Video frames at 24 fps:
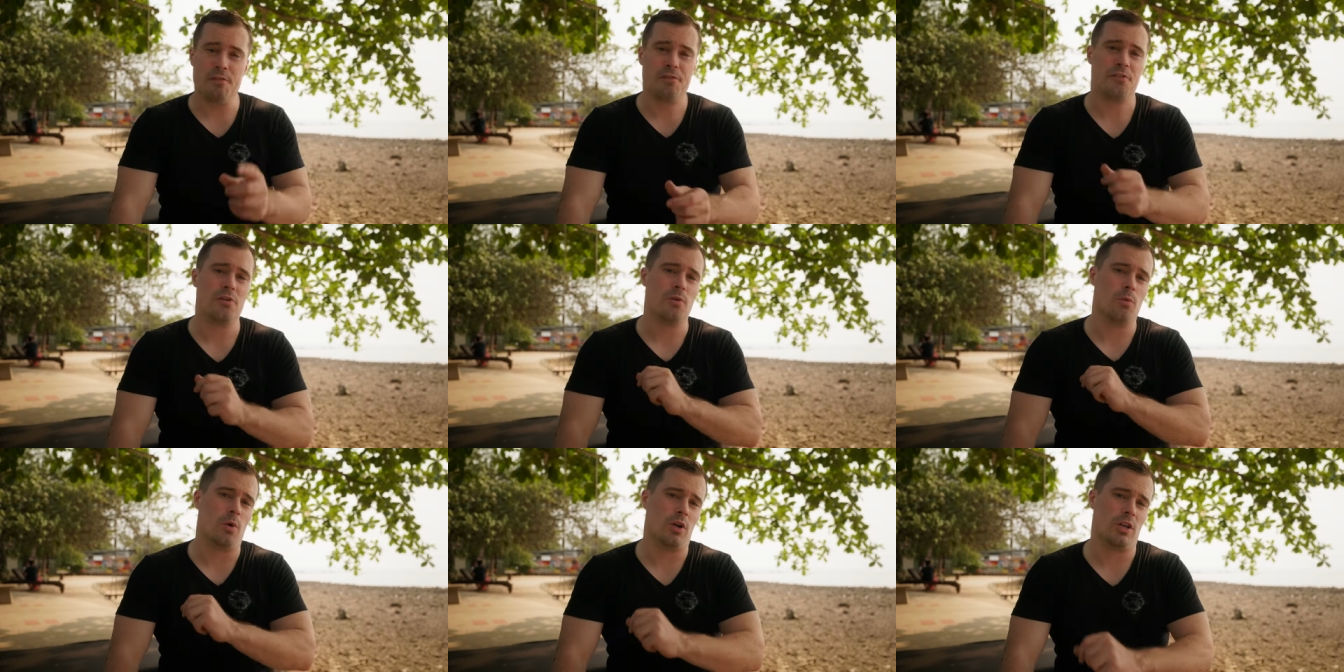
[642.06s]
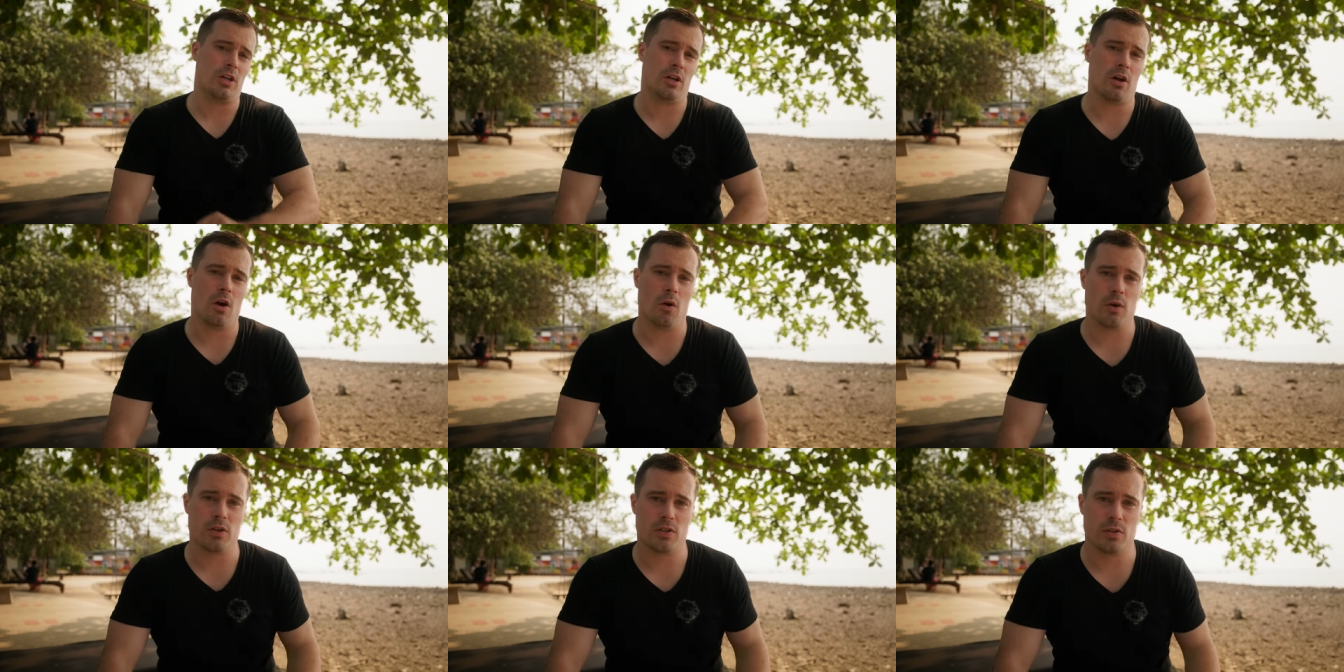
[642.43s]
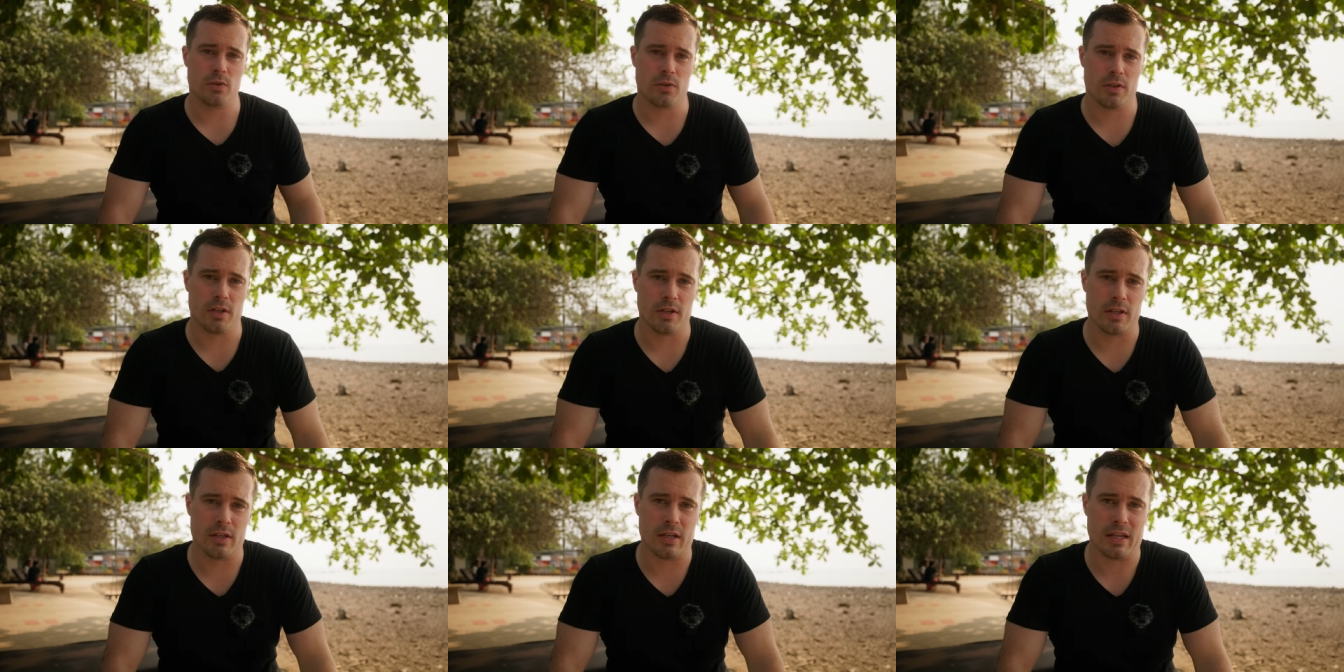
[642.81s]
If you want to go
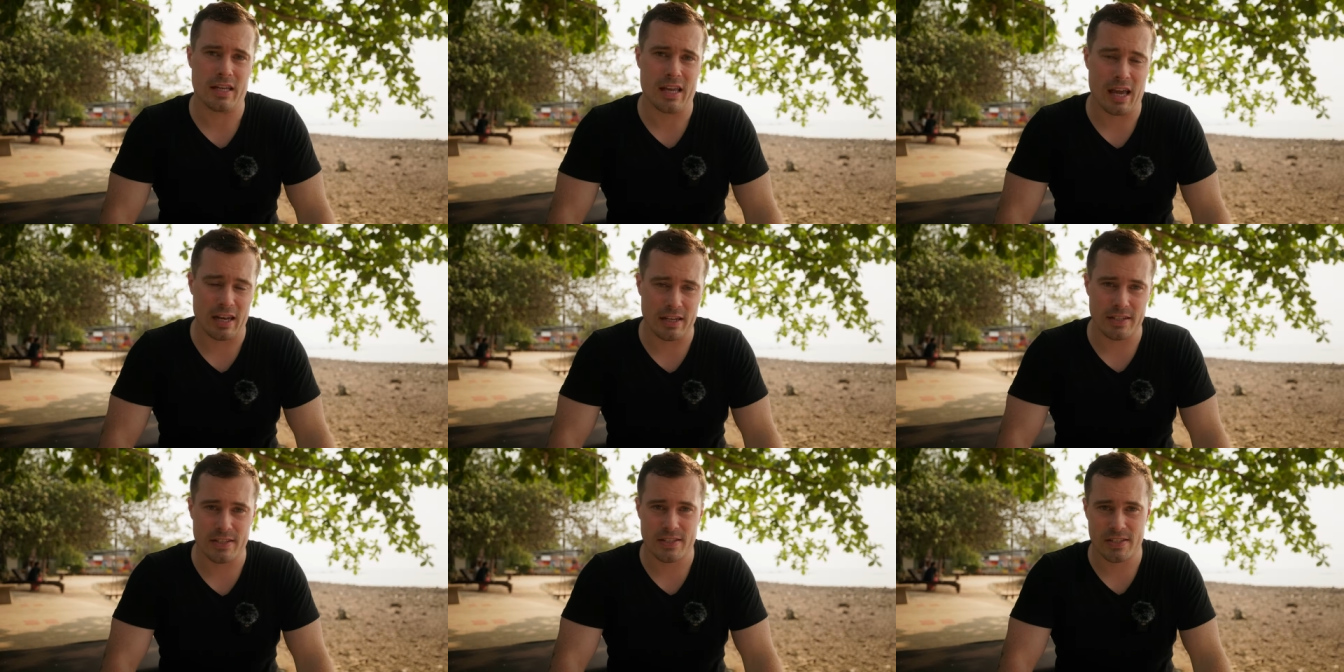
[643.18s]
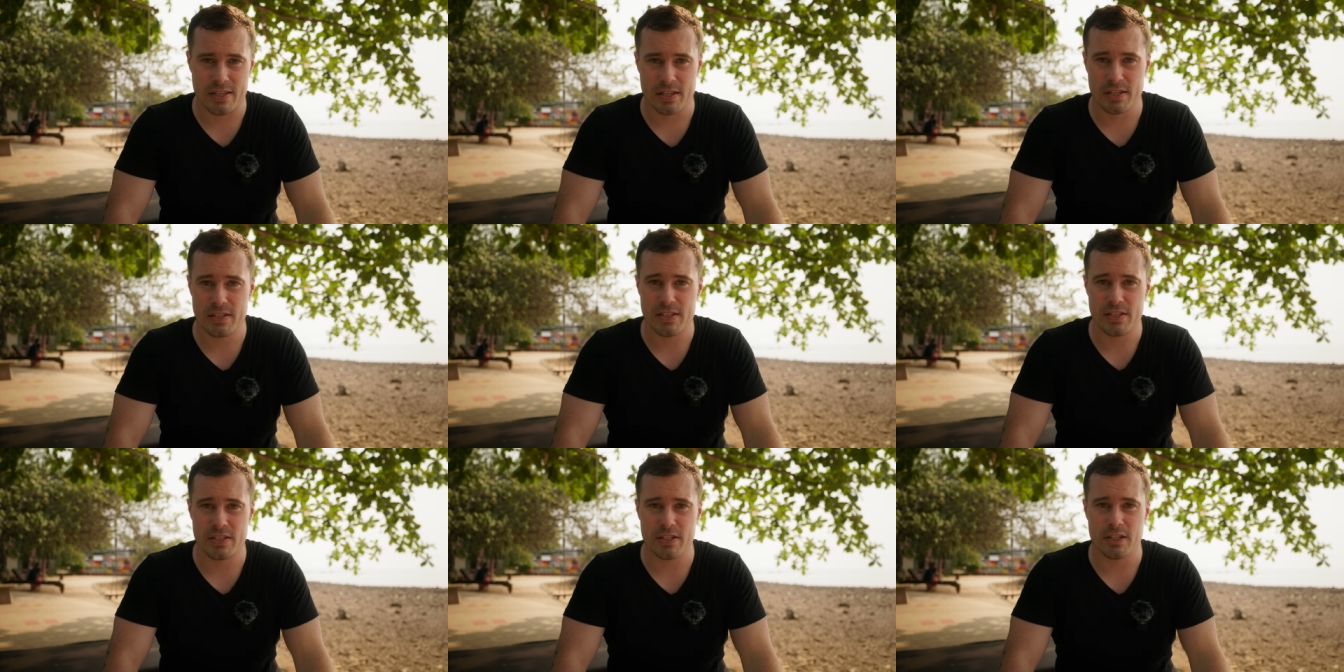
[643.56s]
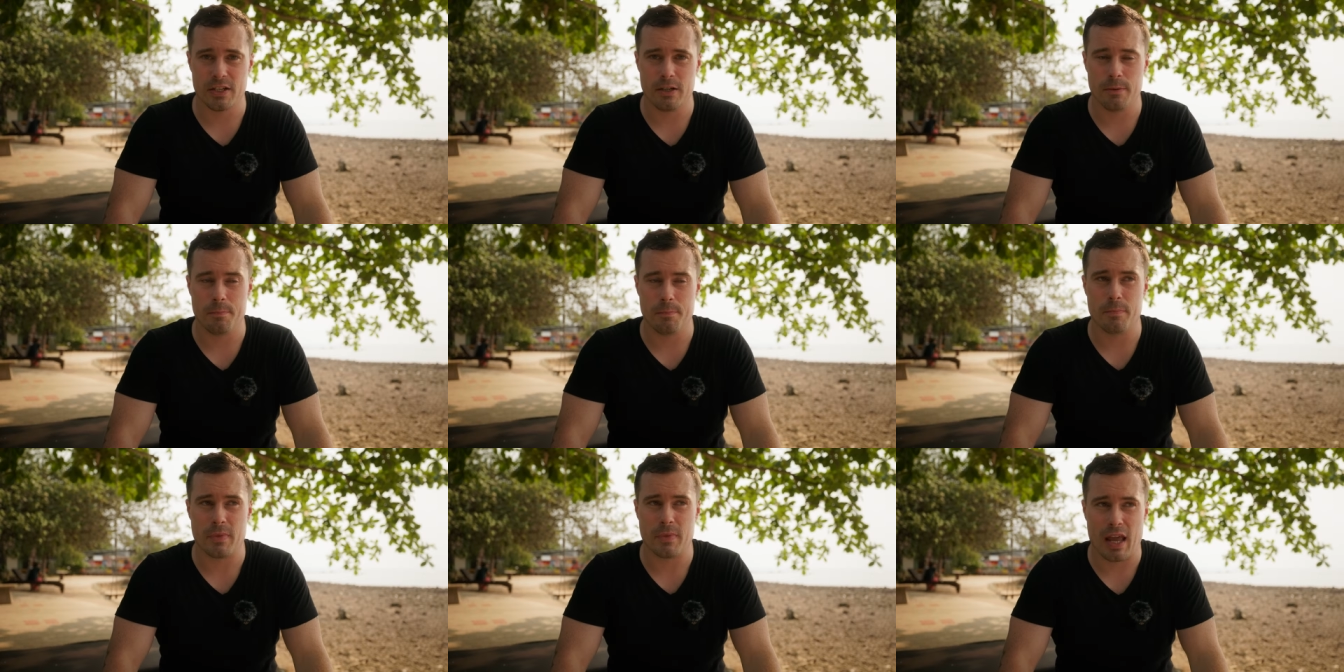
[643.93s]
into the Canon
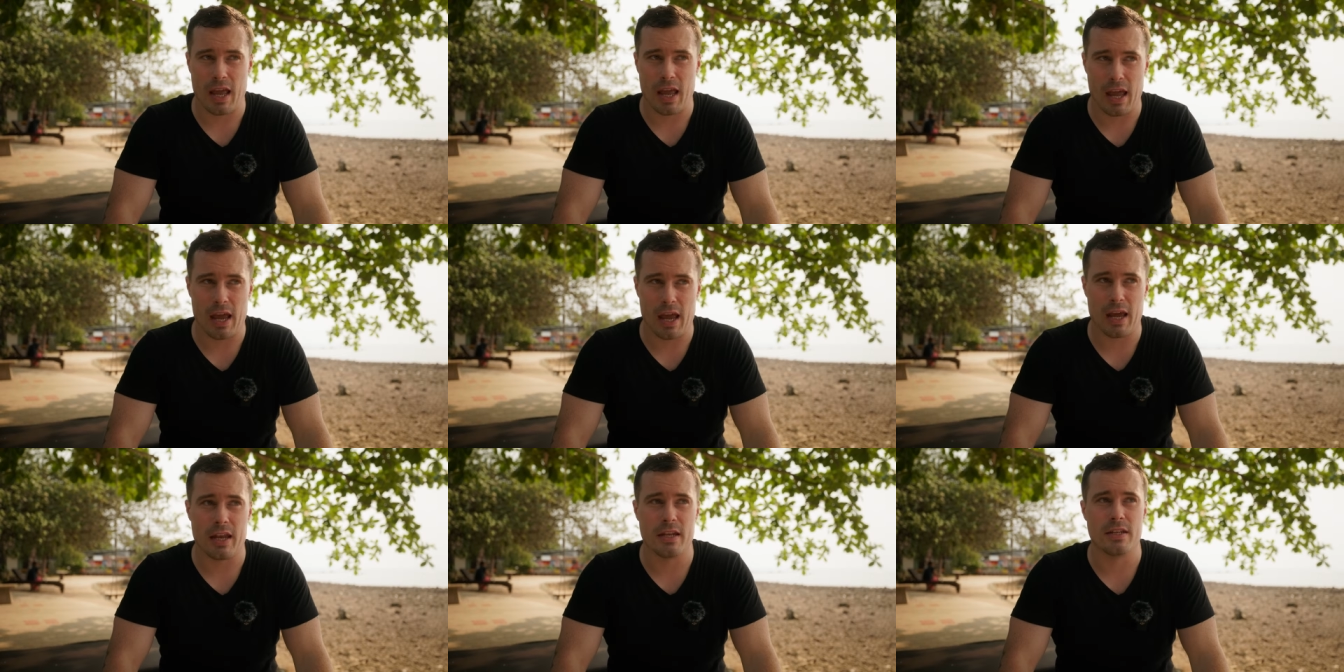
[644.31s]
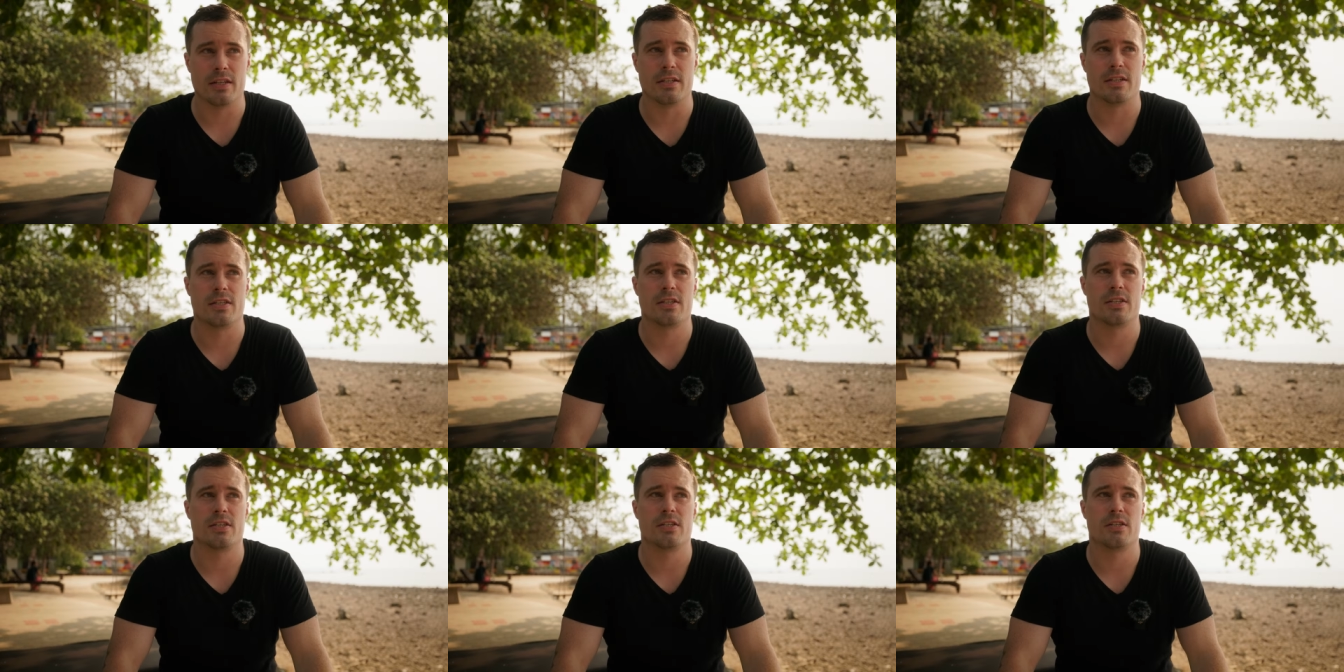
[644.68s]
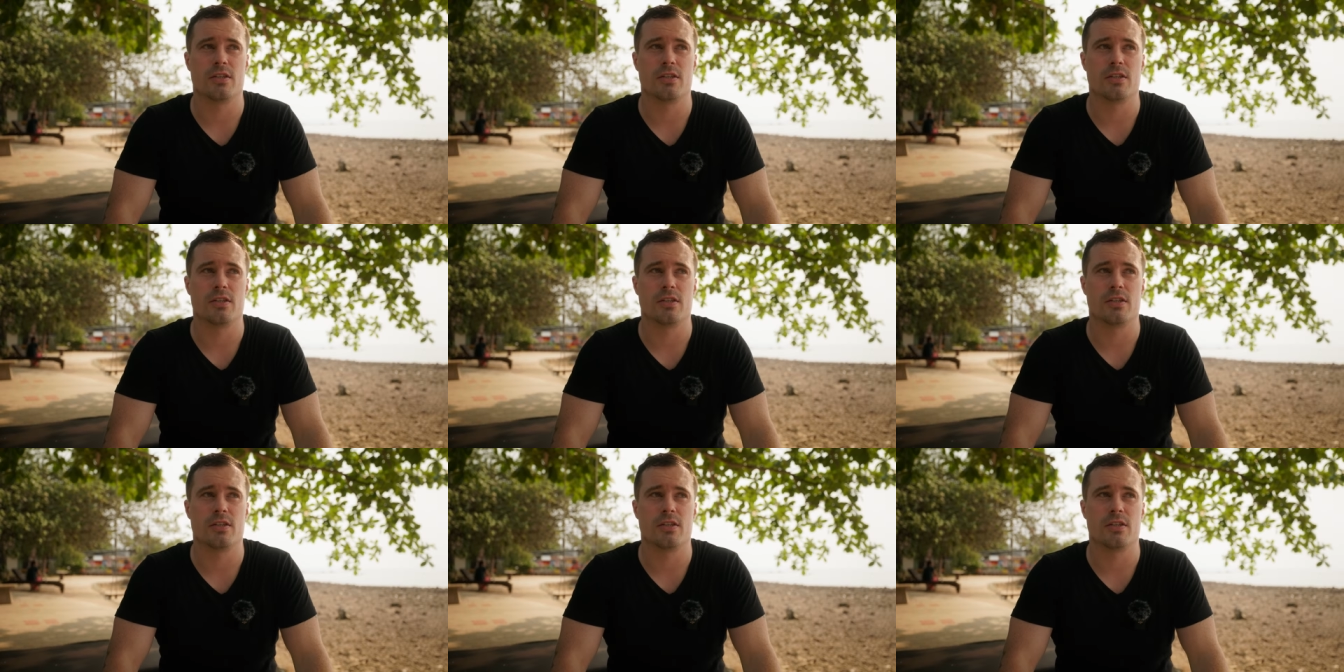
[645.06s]
system and